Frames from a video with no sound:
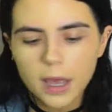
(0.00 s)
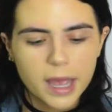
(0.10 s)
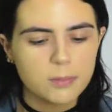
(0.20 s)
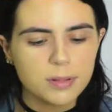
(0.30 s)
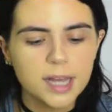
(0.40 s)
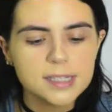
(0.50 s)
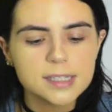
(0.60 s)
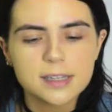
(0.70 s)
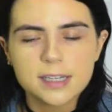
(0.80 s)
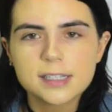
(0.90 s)
And plus,
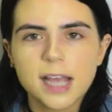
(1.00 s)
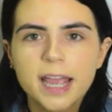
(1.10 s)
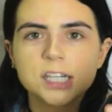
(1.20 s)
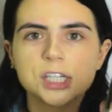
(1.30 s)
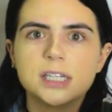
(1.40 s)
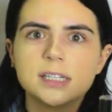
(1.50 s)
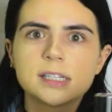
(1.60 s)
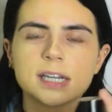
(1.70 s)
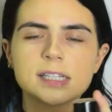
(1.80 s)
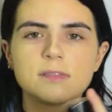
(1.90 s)
these HD
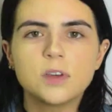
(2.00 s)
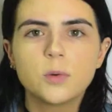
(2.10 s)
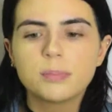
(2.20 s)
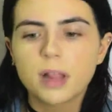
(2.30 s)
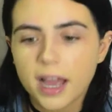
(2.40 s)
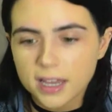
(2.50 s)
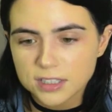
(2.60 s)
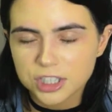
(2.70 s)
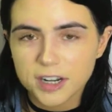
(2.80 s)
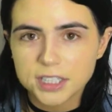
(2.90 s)
sticks, if you apply it
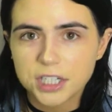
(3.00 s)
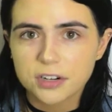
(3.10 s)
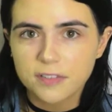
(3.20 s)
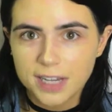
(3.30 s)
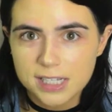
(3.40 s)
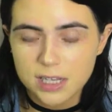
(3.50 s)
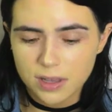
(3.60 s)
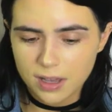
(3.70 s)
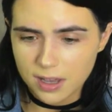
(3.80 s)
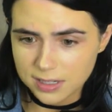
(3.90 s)
straight to your face,
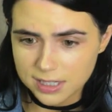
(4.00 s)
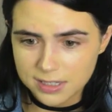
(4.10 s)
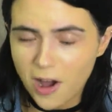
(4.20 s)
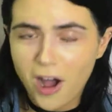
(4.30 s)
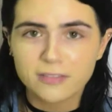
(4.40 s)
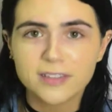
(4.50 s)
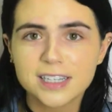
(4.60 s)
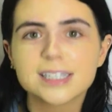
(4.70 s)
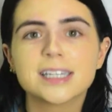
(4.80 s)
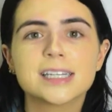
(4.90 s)
it
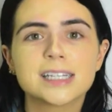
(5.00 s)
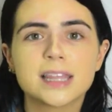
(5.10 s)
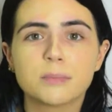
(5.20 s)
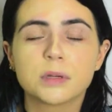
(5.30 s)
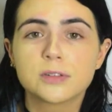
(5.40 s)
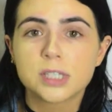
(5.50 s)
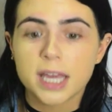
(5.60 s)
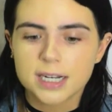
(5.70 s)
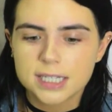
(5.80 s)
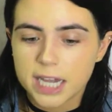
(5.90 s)
obviously isn't the most
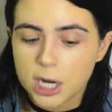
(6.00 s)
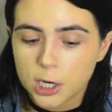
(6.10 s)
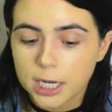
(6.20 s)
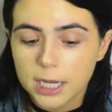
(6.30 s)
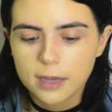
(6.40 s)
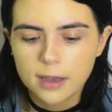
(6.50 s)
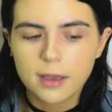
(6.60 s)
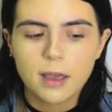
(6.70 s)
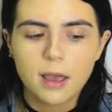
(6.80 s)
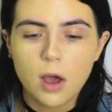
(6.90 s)
sanitary
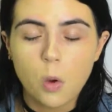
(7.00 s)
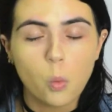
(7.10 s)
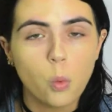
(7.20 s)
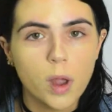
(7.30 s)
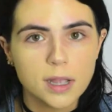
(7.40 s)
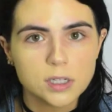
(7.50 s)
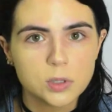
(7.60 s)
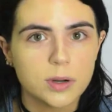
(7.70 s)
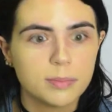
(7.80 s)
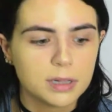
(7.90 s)
way
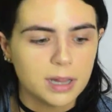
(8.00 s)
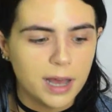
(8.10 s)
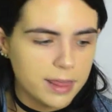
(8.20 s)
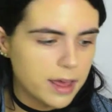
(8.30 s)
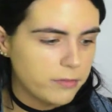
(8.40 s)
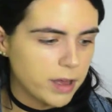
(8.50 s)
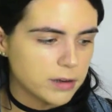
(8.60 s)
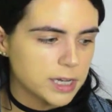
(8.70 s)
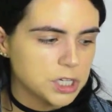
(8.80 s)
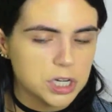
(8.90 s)
to apply that
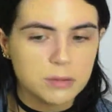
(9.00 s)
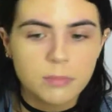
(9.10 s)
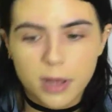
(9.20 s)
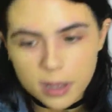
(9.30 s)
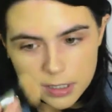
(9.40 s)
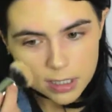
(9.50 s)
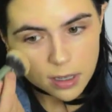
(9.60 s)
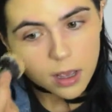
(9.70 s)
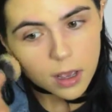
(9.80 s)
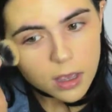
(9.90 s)
foundation, but
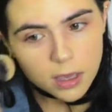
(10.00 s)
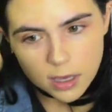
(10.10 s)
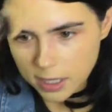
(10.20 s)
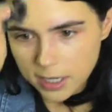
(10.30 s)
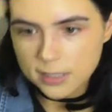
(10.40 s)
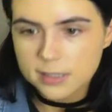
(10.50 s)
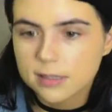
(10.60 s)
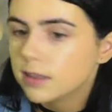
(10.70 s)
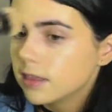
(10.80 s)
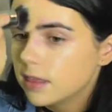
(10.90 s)
it is
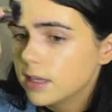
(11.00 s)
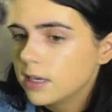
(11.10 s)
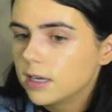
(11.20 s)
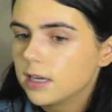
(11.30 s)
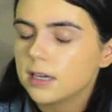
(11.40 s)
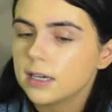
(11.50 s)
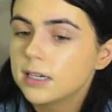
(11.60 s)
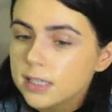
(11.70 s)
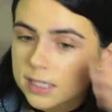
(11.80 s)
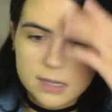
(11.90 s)
the
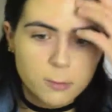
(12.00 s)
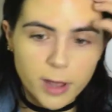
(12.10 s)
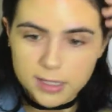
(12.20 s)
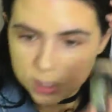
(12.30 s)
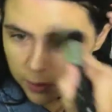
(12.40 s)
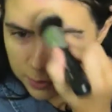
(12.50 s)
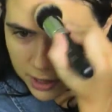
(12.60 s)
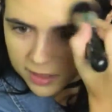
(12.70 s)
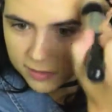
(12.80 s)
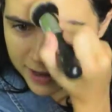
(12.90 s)
easy way to
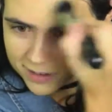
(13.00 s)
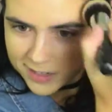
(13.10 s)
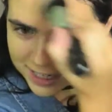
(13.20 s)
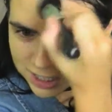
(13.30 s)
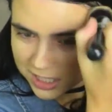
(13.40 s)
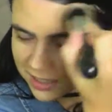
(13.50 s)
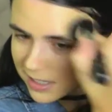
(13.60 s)
apply the foundation.